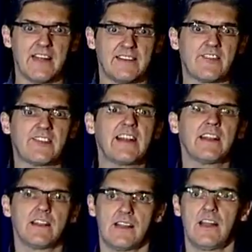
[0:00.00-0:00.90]
There's
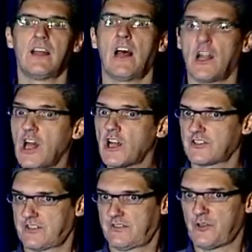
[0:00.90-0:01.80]
still a
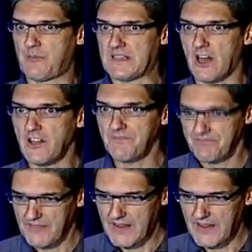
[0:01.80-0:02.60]
lot to be done,